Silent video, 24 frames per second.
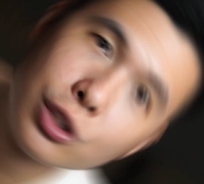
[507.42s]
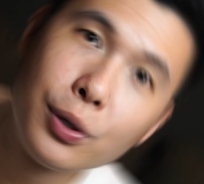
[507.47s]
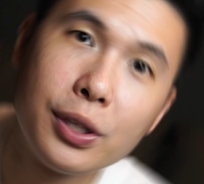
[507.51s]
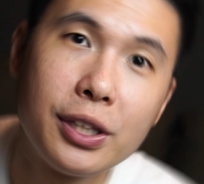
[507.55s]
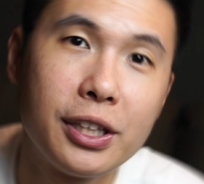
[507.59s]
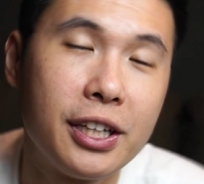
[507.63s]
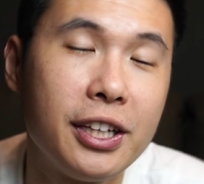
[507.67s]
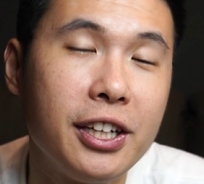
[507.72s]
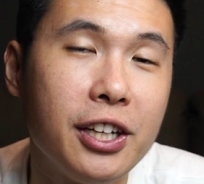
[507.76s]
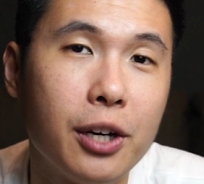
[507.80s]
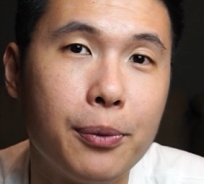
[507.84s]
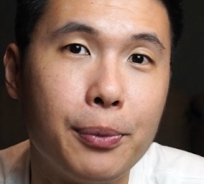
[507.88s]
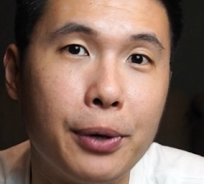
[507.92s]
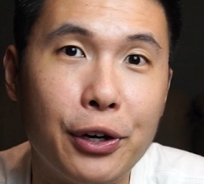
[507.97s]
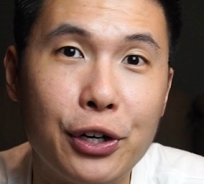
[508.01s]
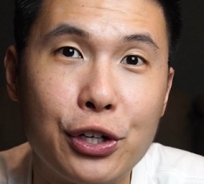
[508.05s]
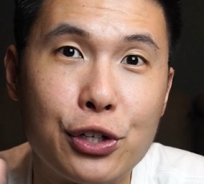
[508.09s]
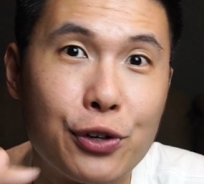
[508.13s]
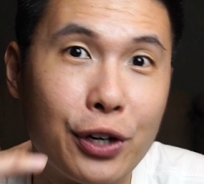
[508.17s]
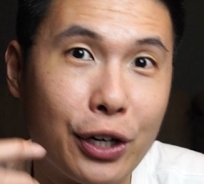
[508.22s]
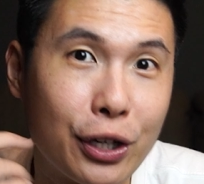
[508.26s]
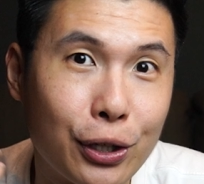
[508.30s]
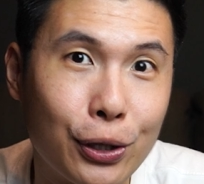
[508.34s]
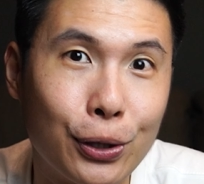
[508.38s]
So when TD
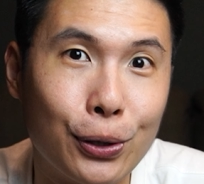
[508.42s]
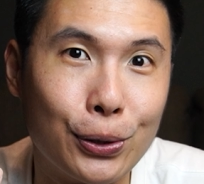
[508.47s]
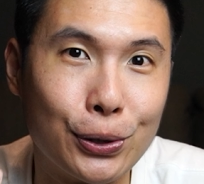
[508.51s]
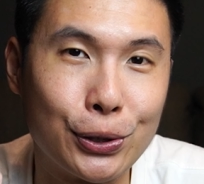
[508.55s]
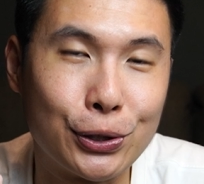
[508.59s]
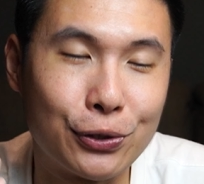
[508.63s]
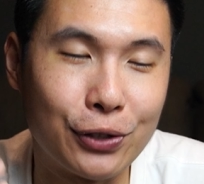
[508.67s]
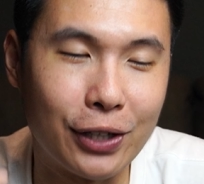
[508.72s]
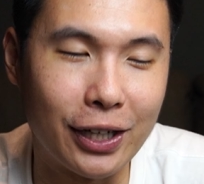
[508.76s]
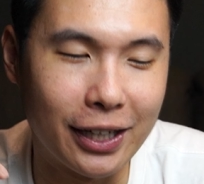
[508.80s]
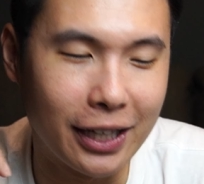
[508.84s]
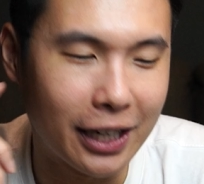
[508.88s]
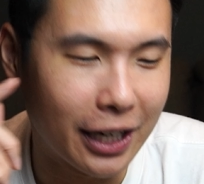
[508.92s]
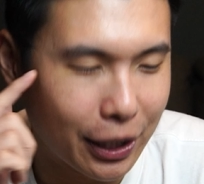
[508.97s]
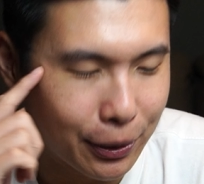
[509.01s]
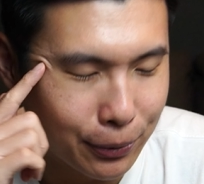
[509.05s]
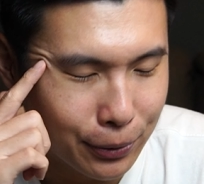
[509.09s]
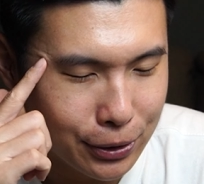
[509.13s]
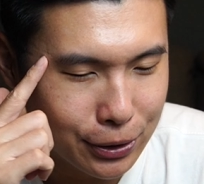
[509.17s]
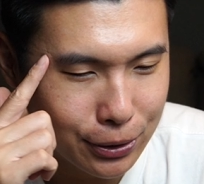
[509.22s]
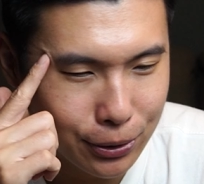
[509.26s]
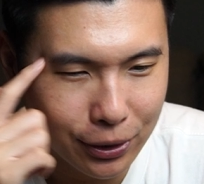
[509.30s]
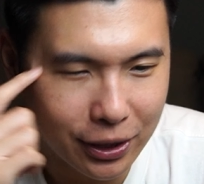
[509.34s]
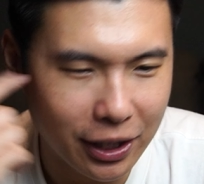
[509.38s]
Ameritrade closed, right, I
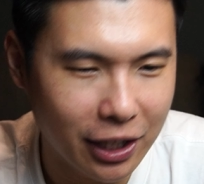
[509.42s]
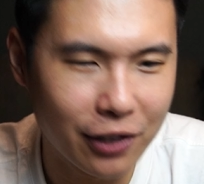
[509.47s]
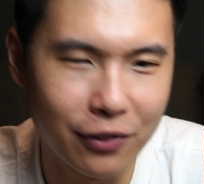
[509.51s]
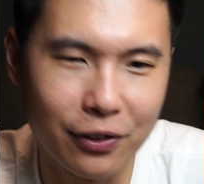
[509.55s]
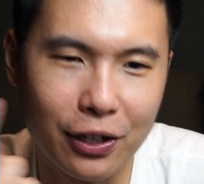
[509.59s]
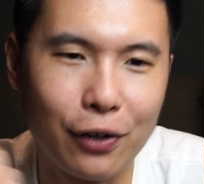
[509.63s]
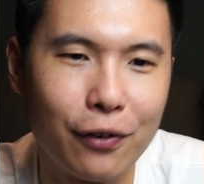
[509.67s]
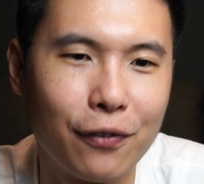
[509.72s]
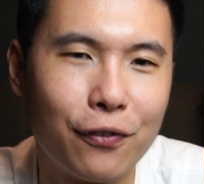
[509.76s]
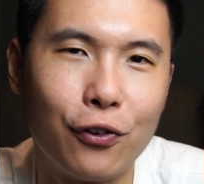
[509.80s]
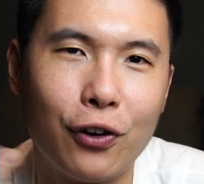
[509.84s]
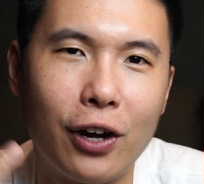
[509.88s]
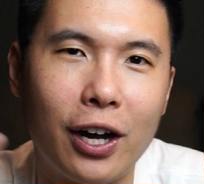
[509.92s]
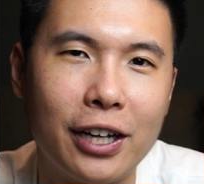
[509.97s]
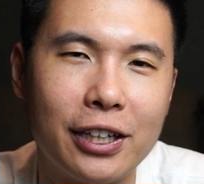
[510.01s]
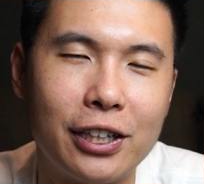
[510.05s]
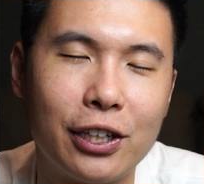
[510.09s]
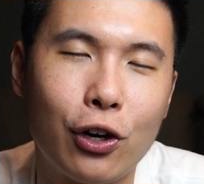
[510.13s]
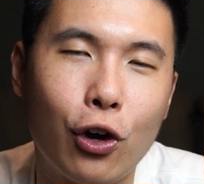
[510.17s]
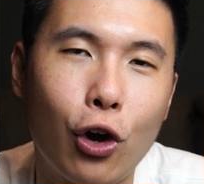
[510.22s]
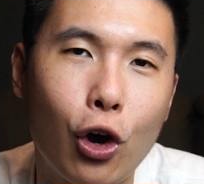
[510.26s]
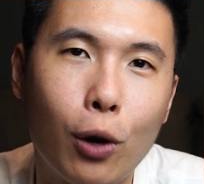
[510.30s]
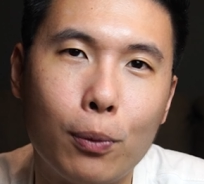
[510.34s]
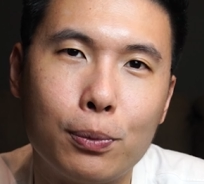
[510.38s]
was looking around for
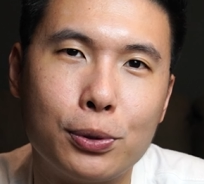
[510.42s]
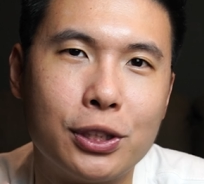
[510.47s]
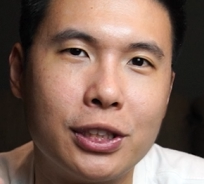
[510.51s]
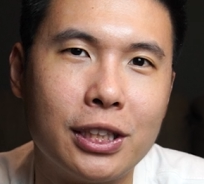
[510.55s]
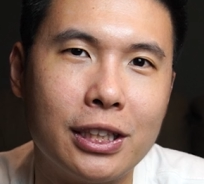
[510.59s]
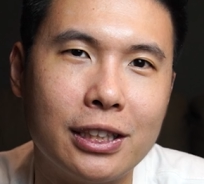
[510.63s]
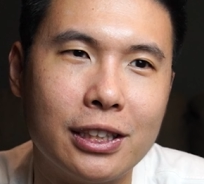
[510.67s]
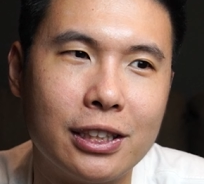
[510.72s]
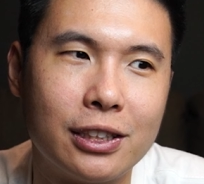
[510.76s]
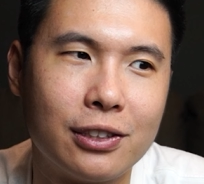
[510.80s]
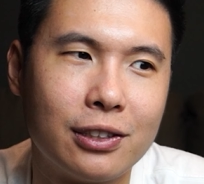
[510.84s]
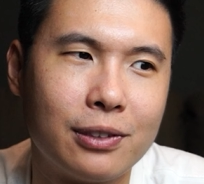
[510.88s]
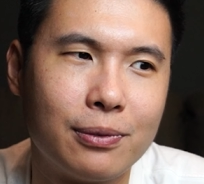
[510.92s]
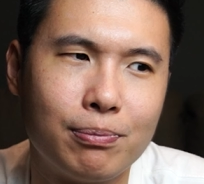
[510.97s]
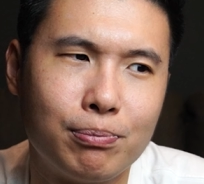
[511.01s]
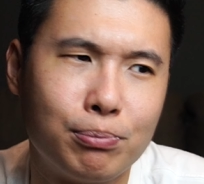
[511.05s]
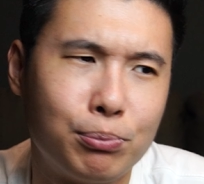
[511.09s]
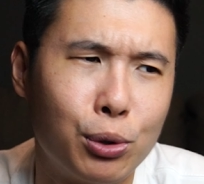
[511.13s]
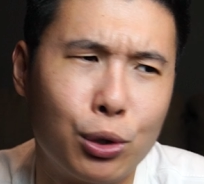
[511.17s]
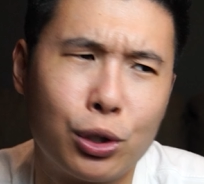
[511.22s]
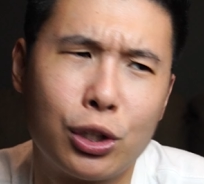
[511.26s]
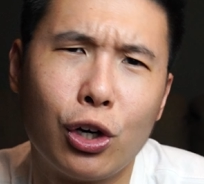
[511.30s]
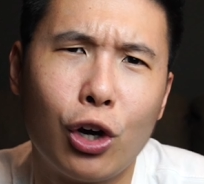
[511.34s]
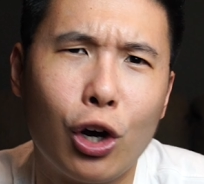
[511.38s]
other options,
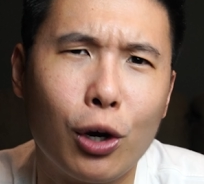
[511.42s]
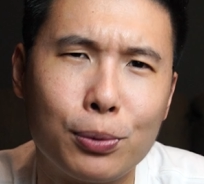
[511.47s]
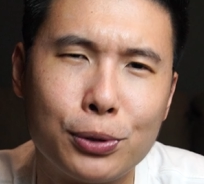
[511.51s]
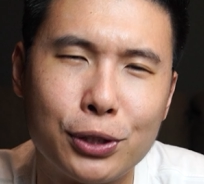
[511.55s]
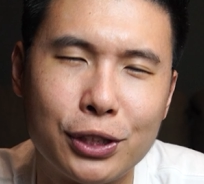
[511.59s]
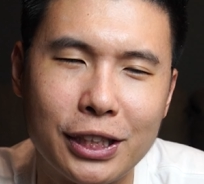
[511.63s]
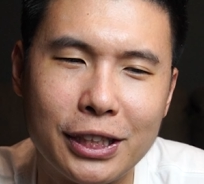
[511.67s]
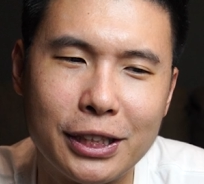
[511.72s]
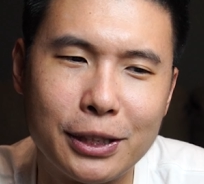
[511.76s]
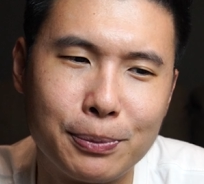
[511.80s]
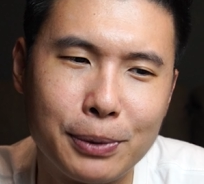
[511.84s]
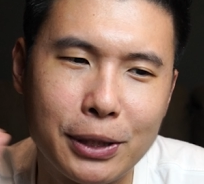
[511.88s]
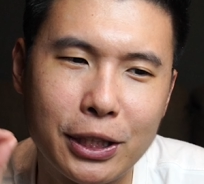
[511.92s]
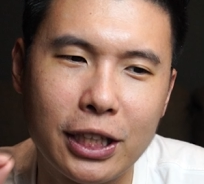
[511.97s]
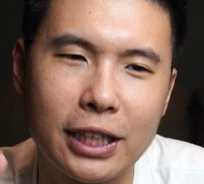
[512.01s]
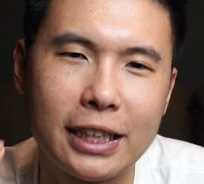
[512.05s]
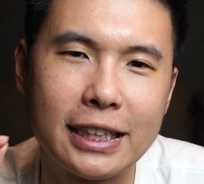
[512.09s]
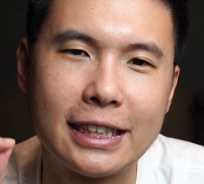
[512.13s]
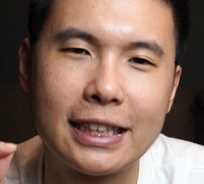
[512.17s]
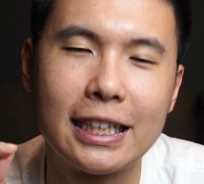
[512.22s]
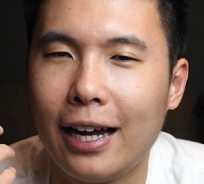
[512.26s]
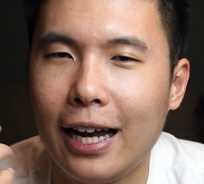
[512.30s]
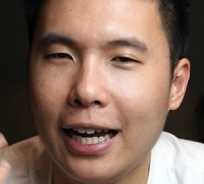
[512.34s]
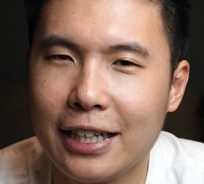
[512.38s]
broker options,
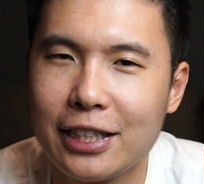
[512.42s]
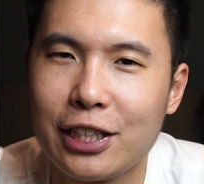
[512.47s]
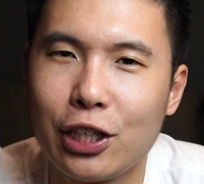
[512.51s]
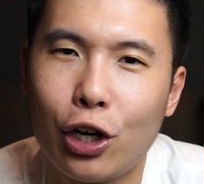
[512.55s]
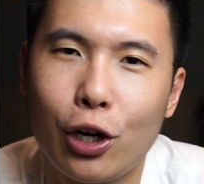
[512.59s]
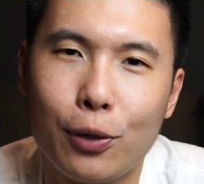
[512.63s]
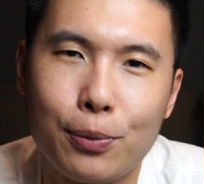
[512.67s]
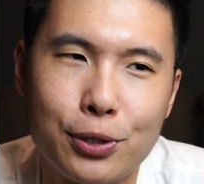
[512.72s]
because I sell